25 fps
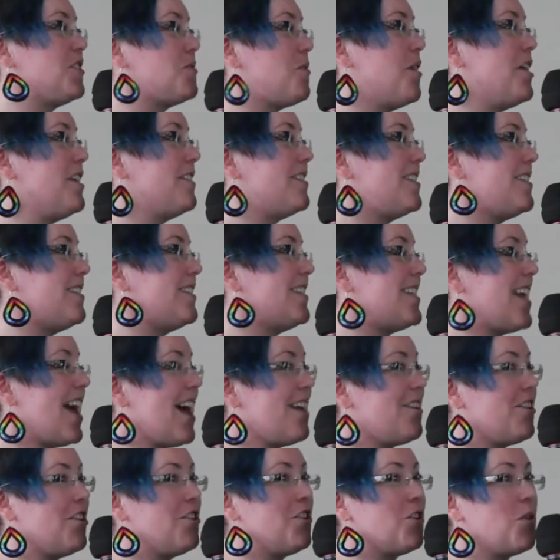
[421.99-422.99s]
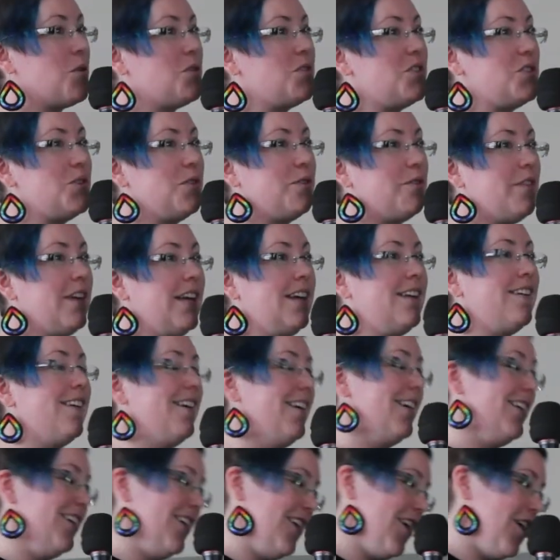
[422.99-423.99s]
want us to stand on our own 2 feet,
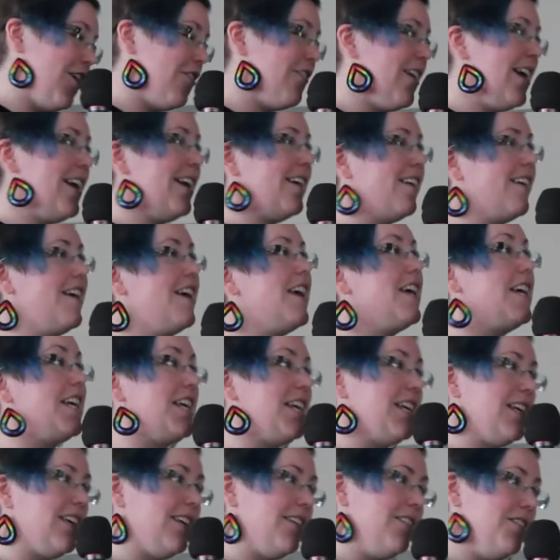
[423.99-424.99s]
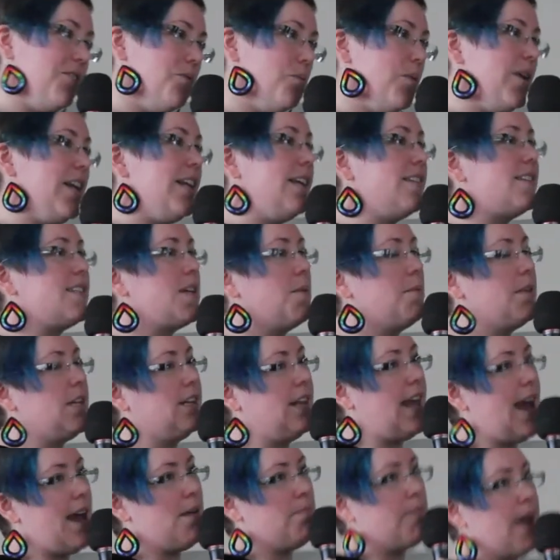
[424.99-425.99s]
all right, we need some of the
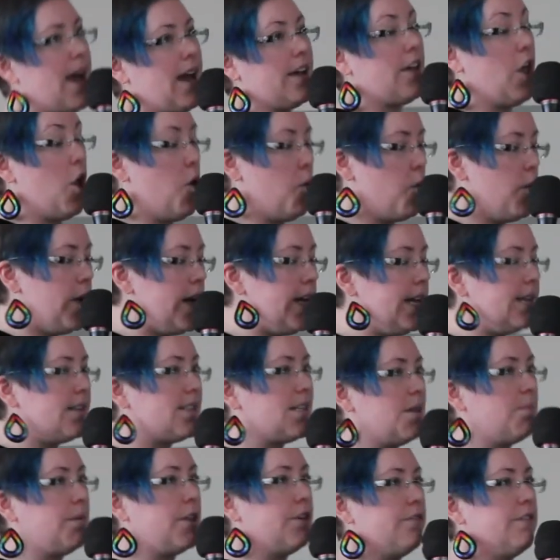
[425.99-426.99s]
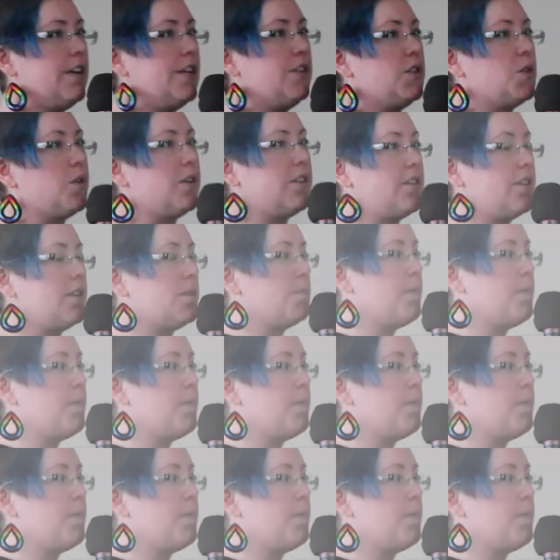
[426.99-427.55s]
land back. We need some of the resources